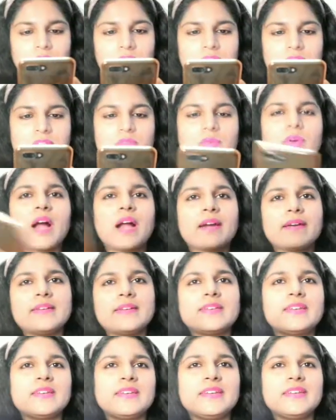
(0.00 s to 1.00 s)
So
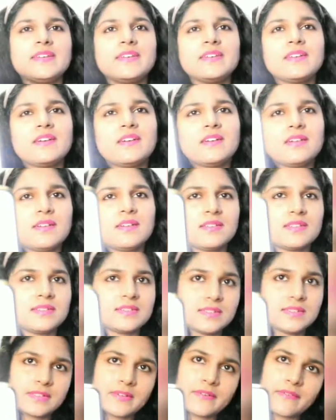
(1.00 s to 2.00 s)
currently uh,
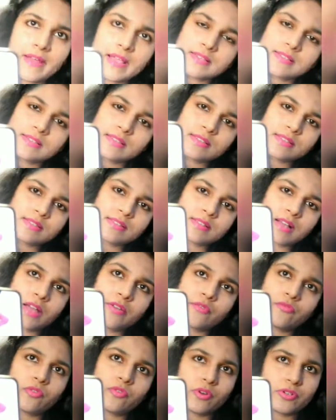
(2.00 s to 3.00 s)
the dress is
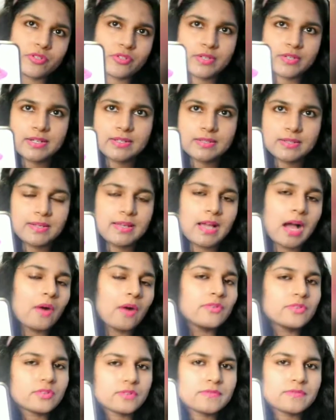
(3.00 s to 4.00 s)
unfortunately out of